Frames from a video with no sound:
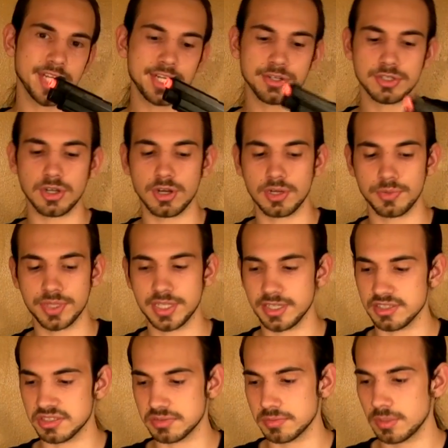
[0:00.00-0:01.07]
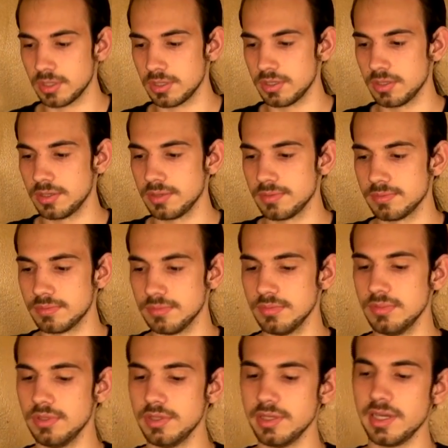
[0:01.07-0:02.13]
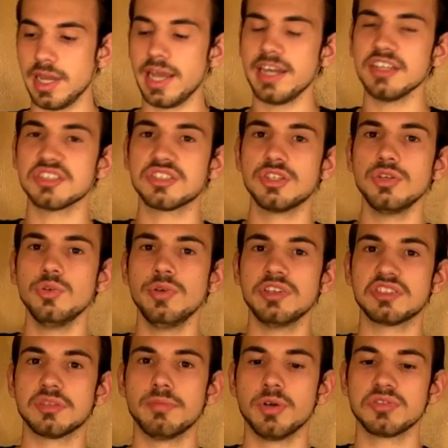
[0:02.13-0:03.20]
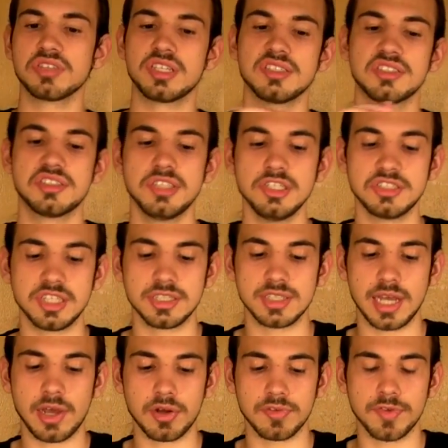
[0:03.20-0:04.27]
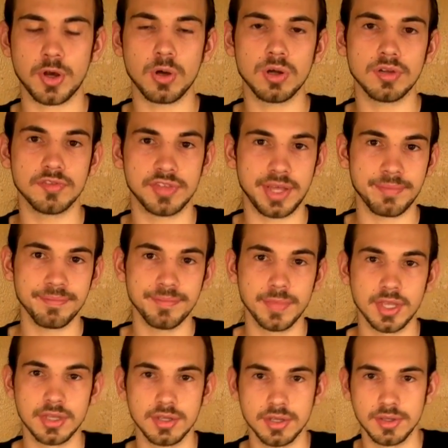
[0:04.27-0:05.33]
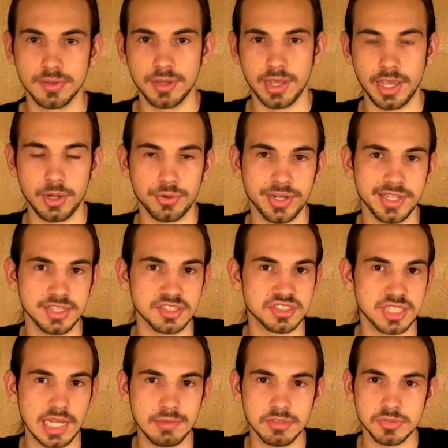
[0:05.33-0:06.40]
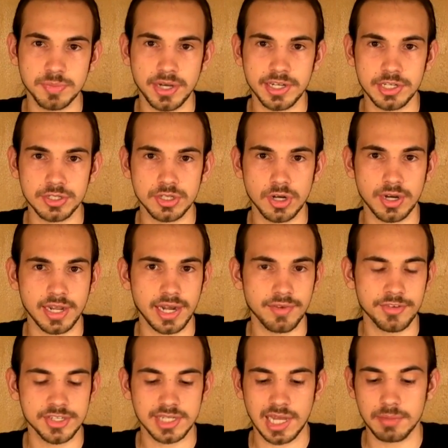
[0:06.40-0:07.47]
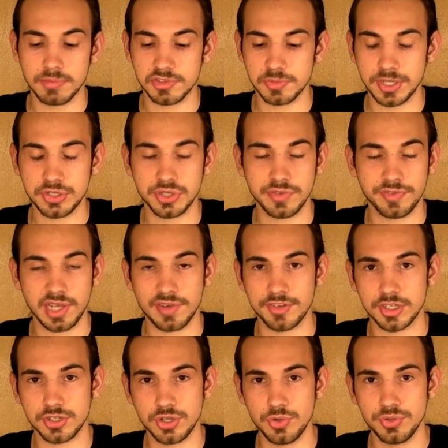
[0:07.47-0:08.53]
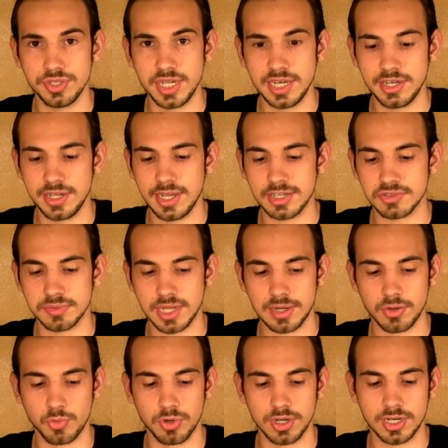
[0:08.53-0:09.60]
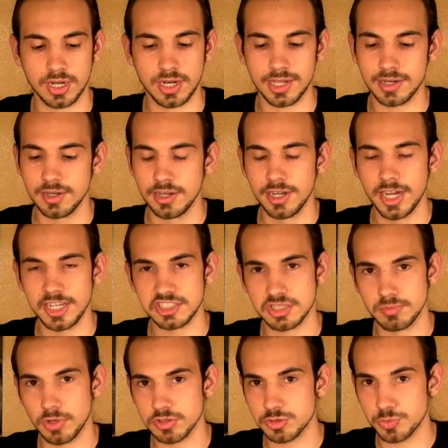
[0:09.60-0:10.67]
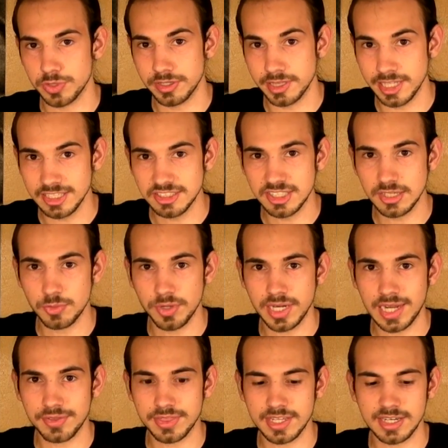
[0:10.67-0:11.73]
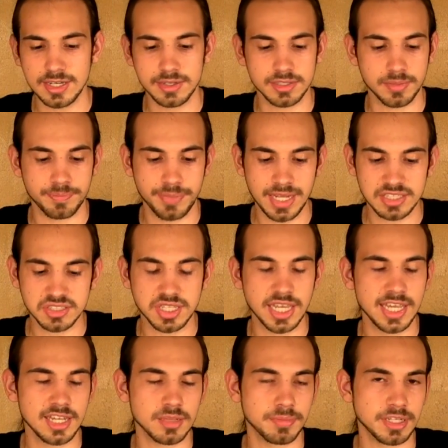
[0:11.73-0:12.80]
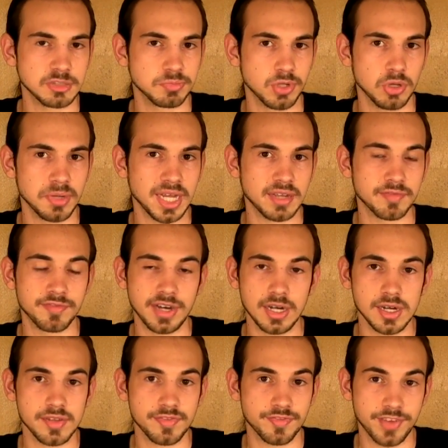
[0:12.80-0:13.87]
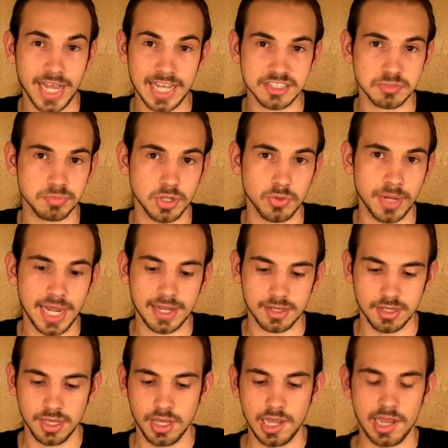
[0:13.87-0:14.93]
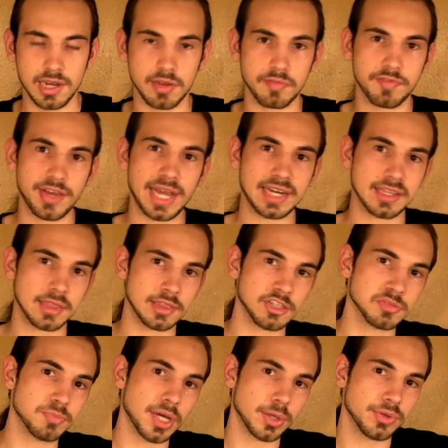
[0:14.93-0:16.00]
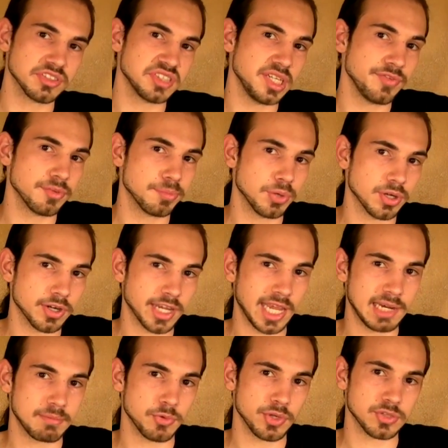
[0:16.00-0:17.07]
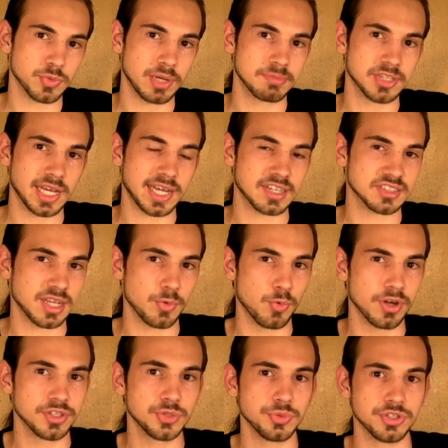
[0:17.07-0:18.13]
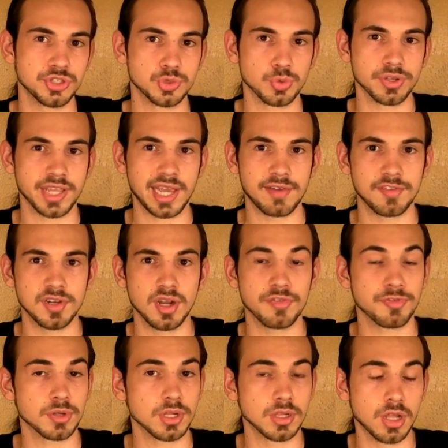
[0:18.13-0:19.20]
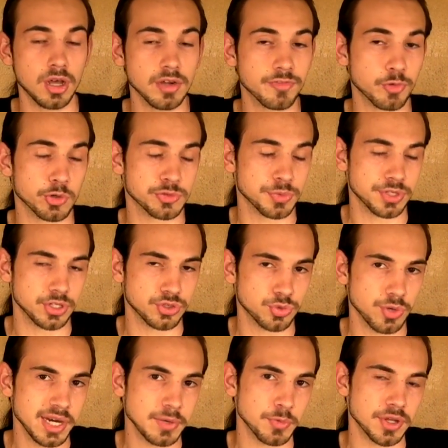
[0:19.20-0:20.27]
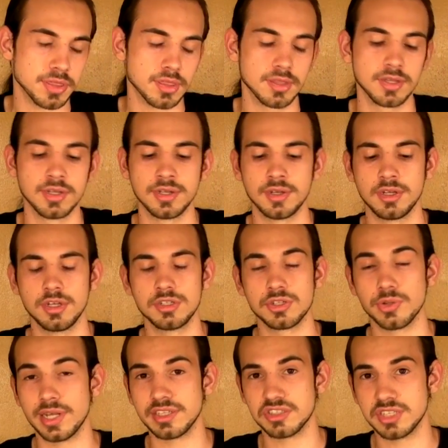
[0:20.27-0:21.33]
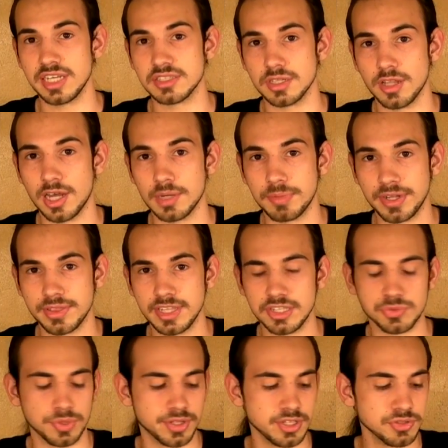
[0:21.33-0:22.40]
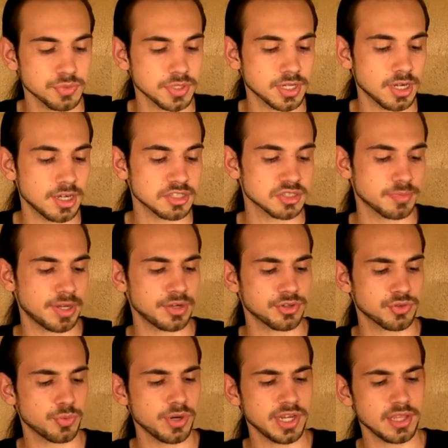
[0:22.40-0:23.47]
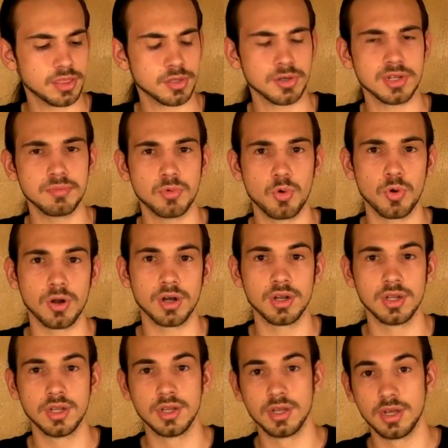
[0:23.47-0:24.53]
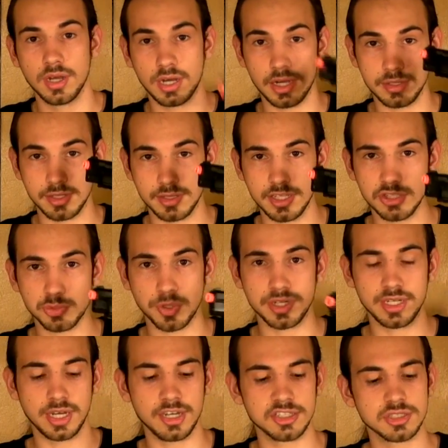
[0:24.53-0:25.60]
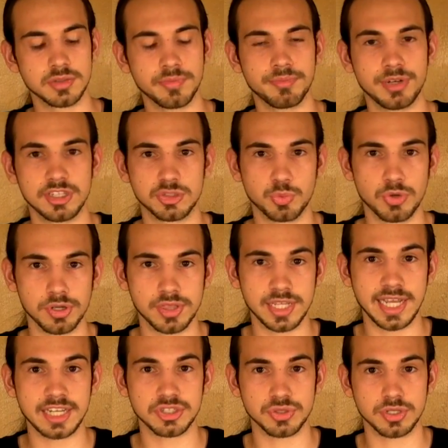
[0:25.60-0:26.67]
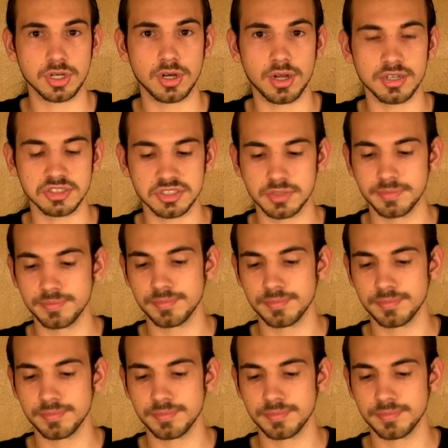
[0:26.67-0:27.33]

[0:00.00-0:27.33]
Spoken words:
hit your target with this. NS2 is the most consistent out of all of them. It'll hit the same spot of your target every time, especially if you have it tuned in, you got some time to work on it. It's the most realistic one out there, the best kick, the best blowback, very fast blowback. And in fact, this model isn't even put on KWA's website because they want to ensure they have enough for the law enforcement to train with. So that says a lot about this one. This one costs about 20, 30 more than this one does, but it's worth the extra cost.